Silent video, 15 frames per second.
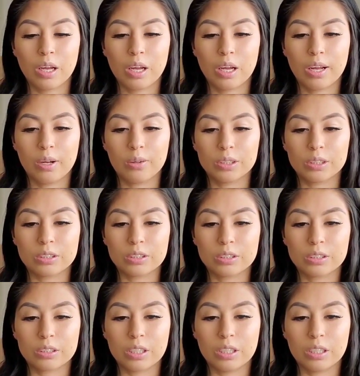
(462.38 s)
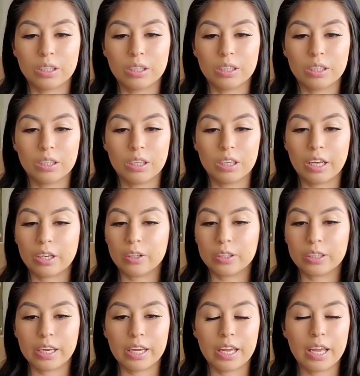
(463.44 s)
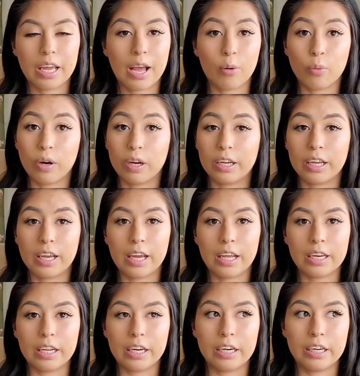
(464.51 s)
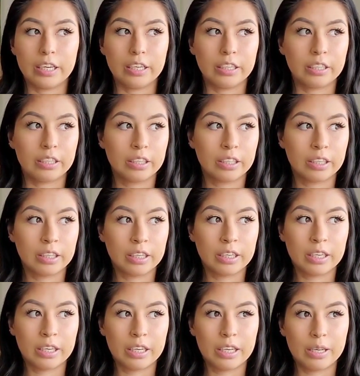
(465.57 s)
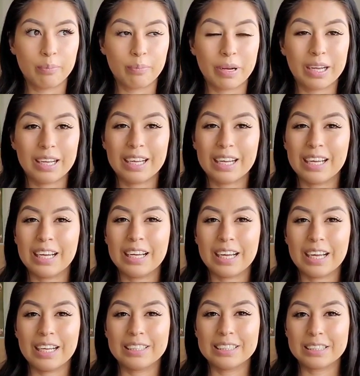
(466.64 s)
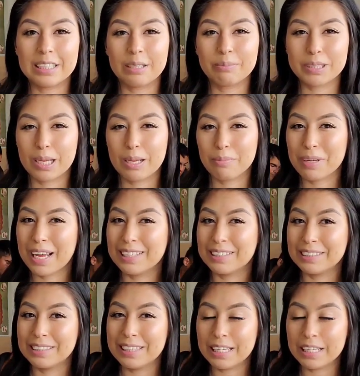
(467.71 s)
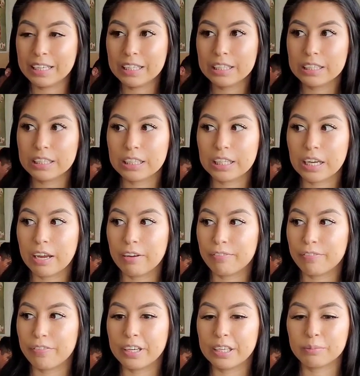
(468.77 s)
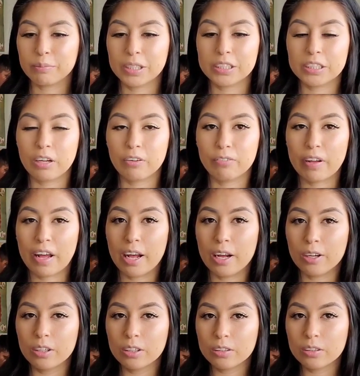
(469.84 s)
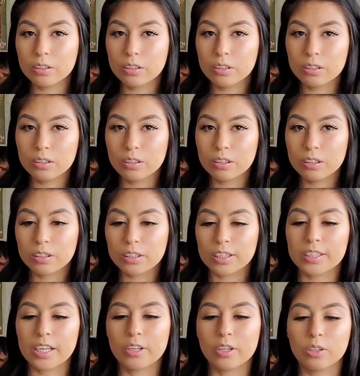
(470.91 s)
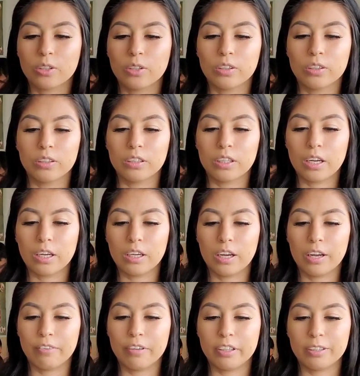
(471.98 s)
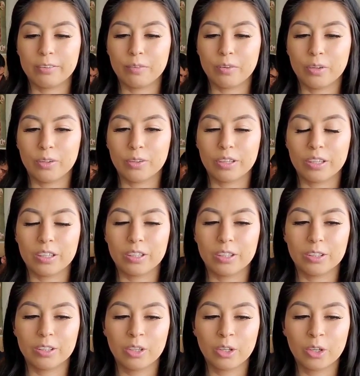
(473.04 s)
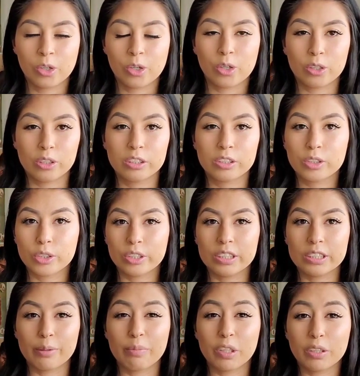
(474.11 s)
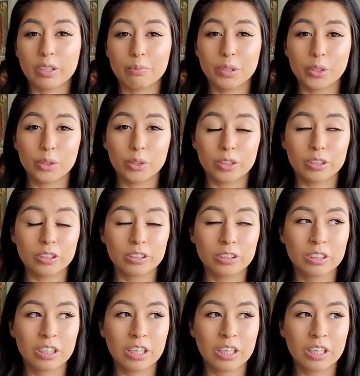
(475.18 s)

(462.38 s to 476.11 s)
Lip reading: I was like, okay, I want it, I need it. But at the same time, I think I freaked myself out, because I know I've heard of all the horror stories about the epidural